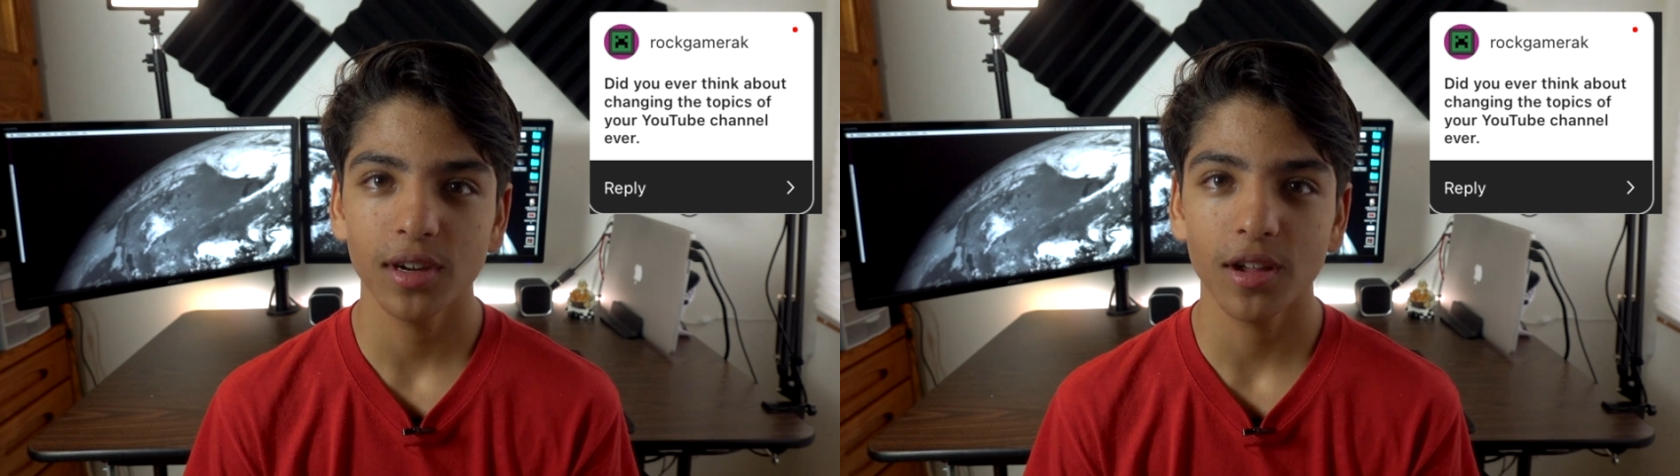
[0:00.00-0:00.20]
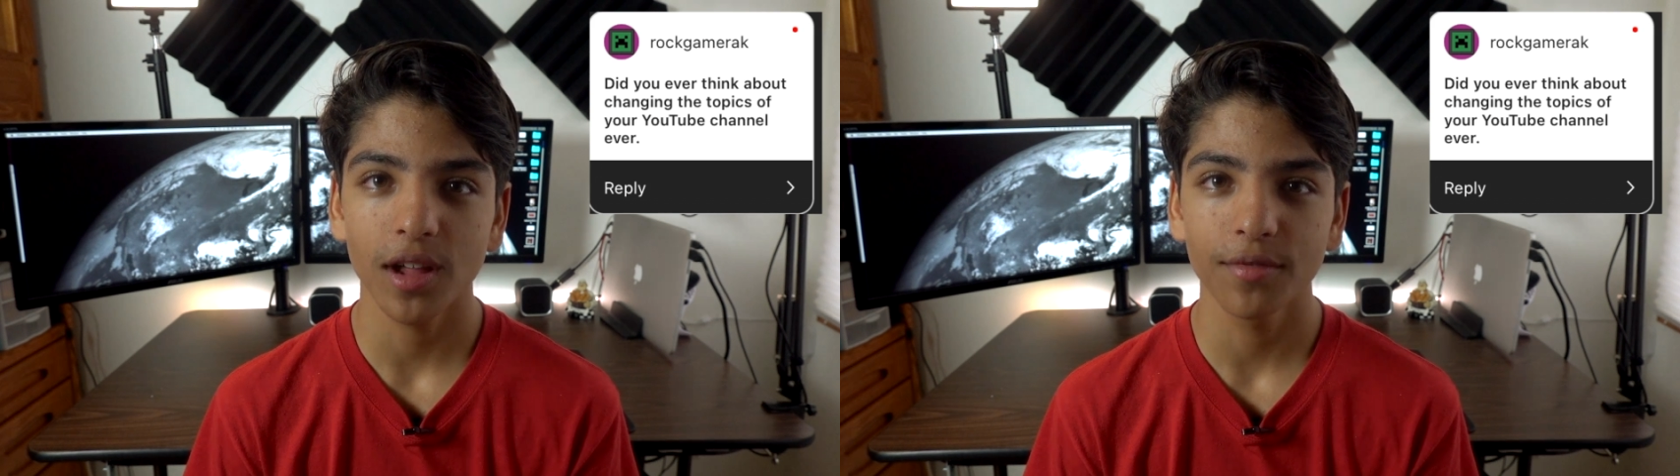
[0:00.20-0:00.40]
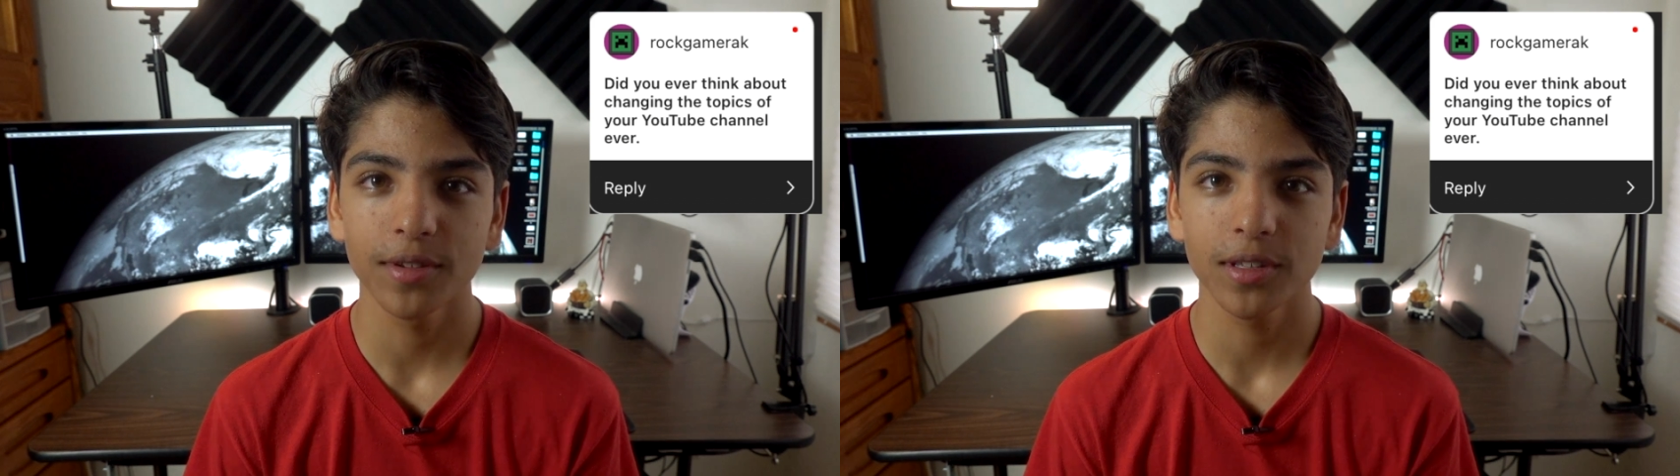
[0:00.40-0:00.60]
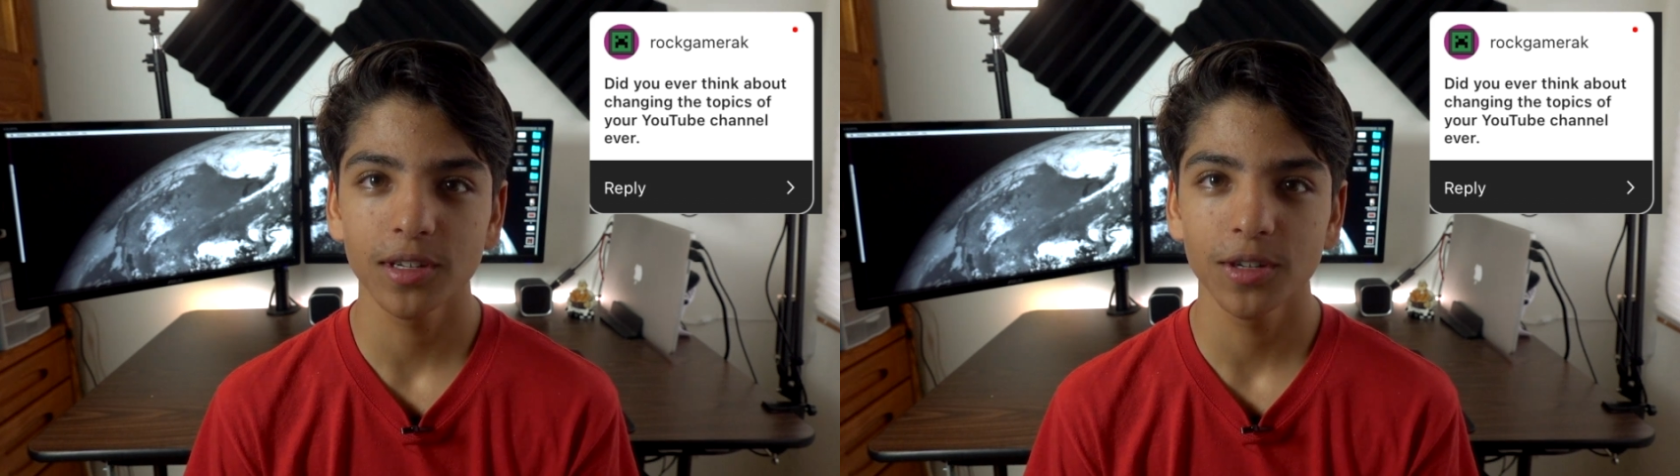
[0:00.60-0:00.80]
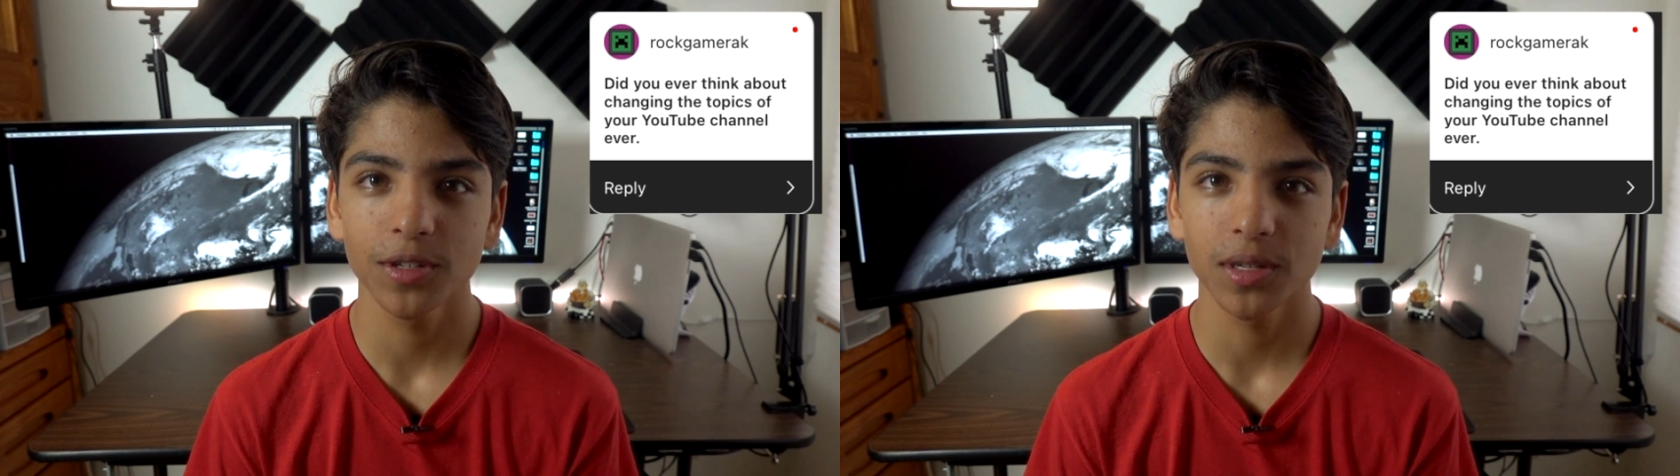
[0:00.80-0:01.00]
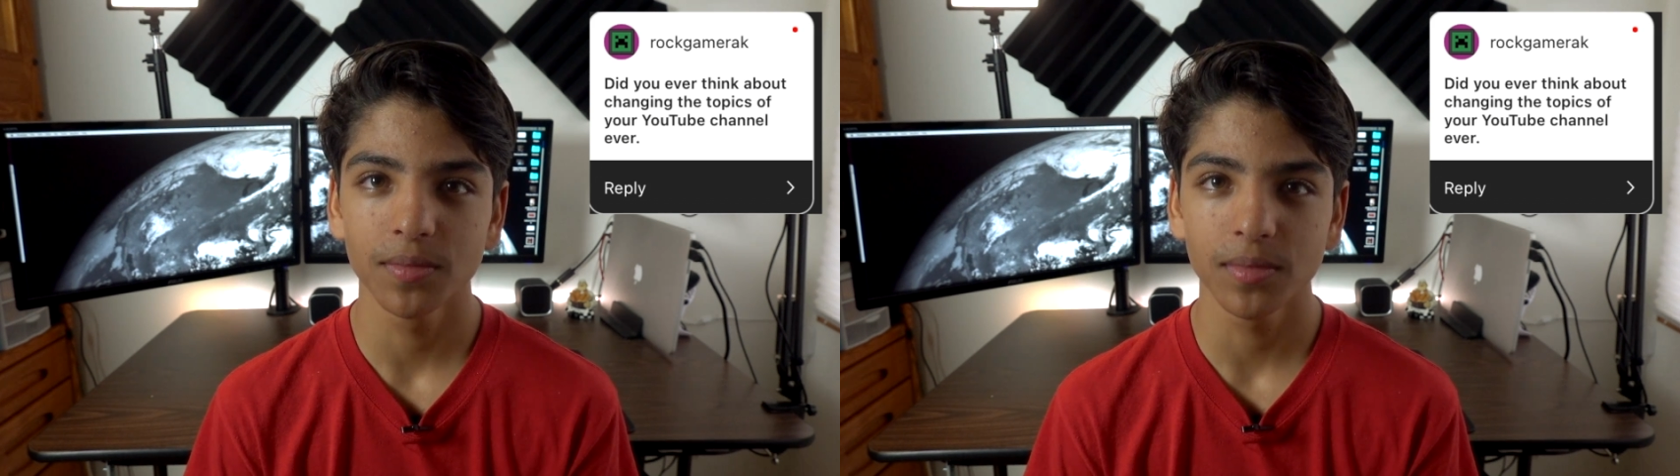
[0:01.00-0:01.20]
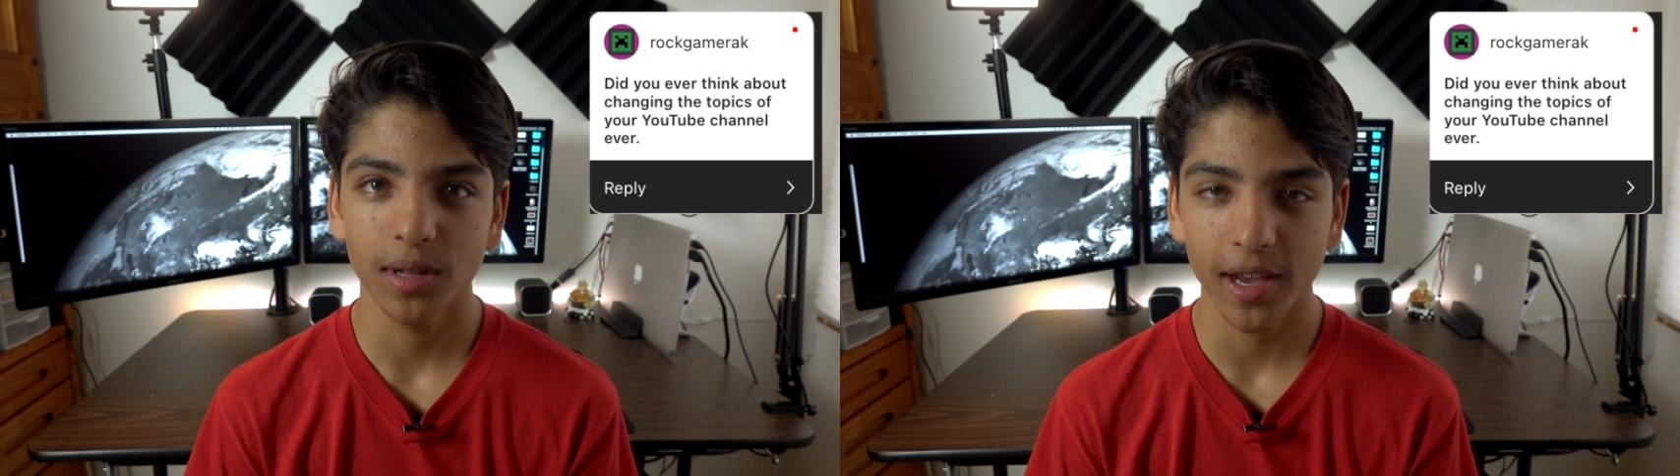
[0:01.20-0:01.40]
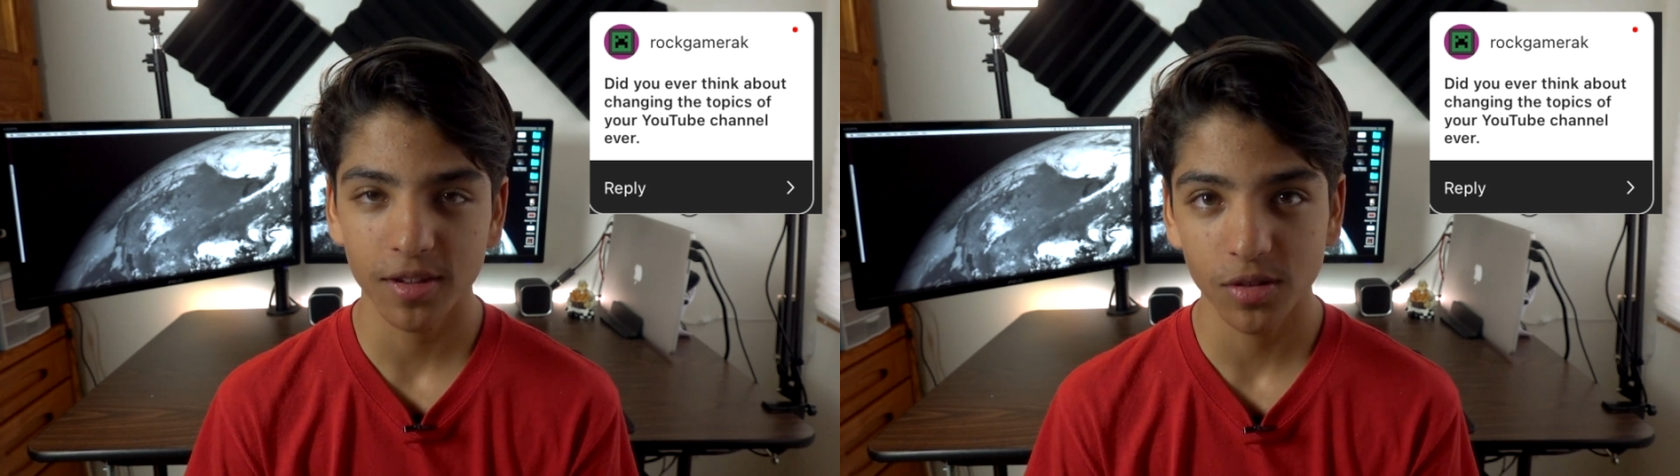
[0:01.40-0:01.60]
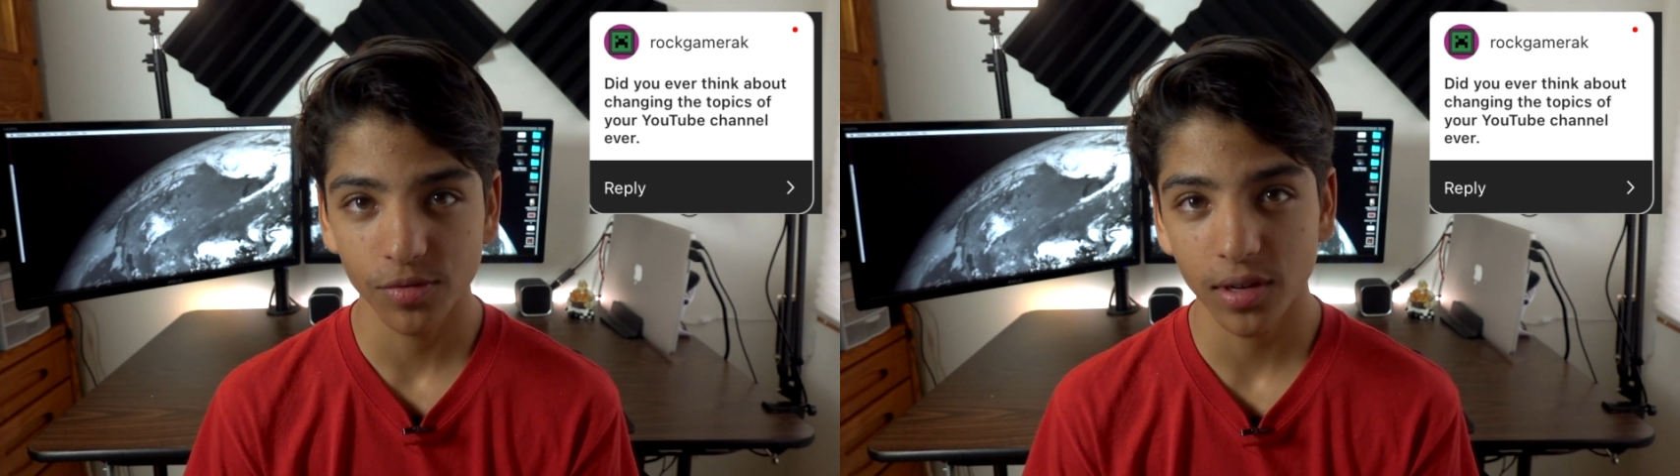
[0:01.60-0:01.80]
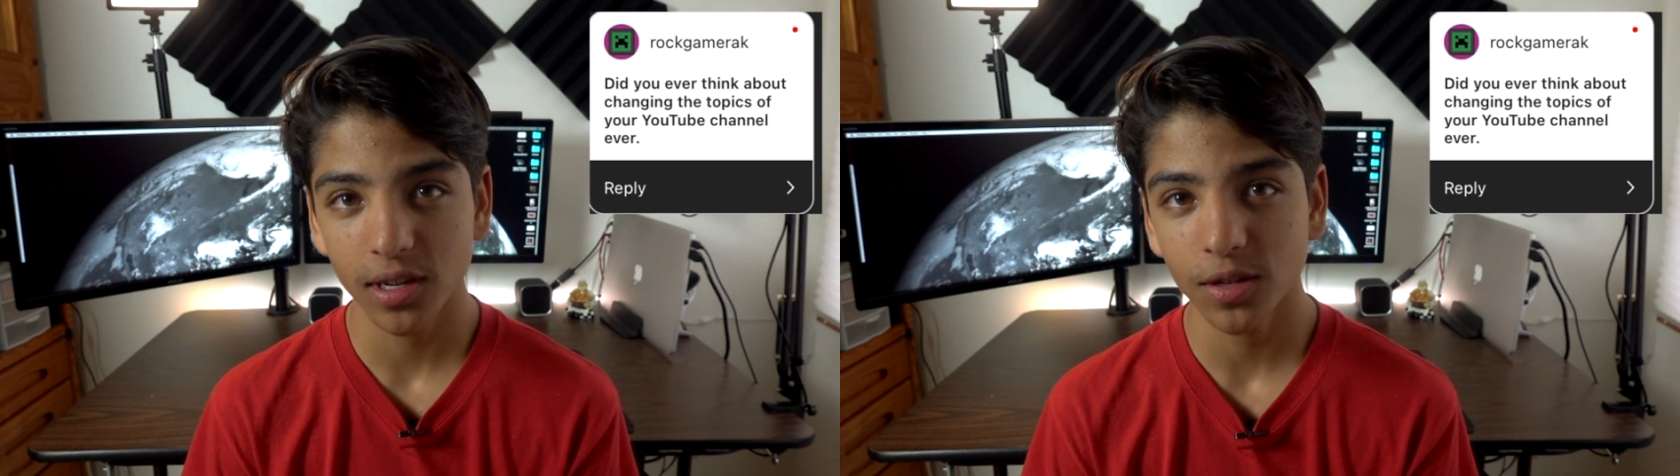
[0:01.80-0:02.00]
I'll obviously do some extra
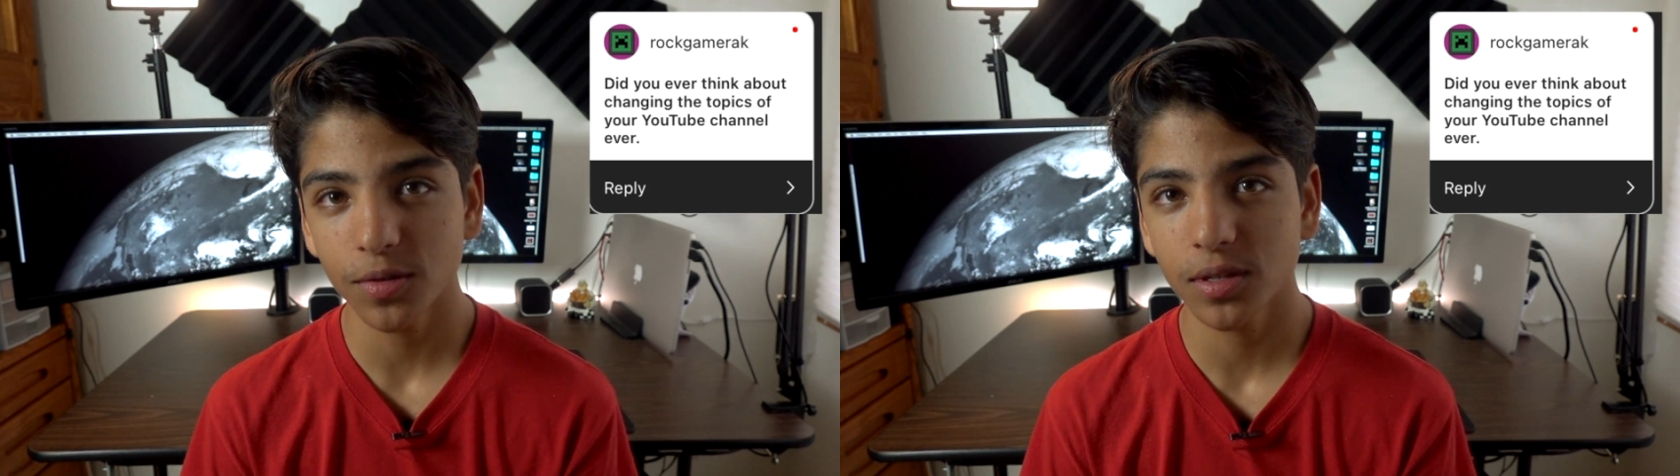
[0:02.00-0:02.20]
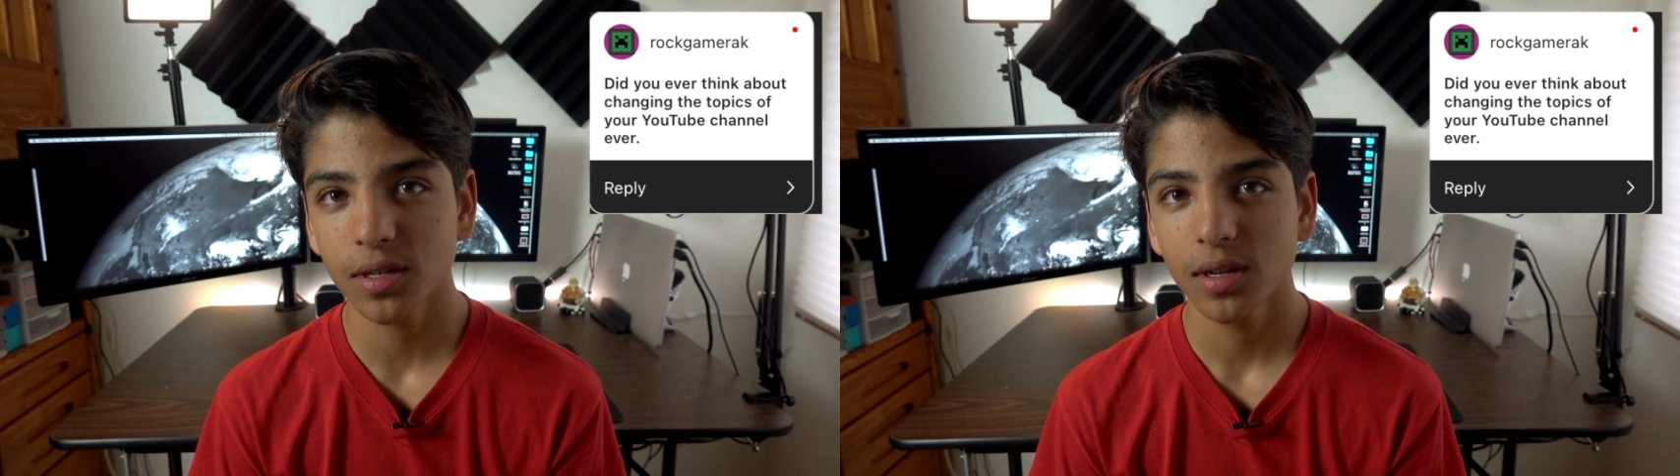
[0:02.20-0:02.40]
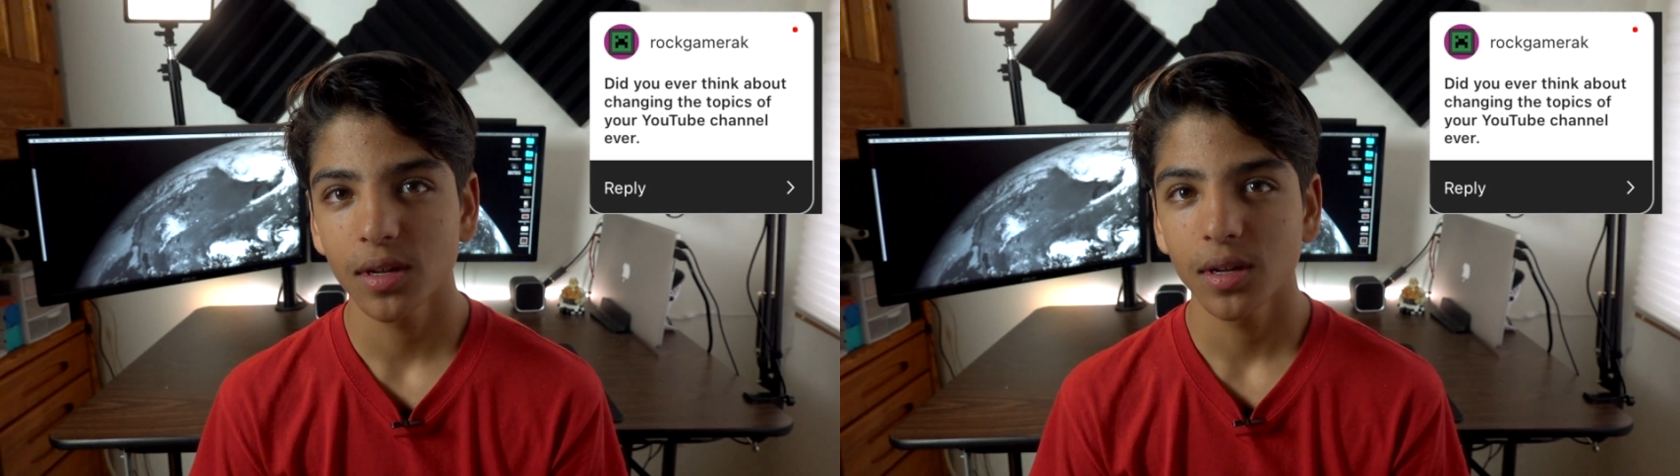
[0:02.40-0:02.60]
videos,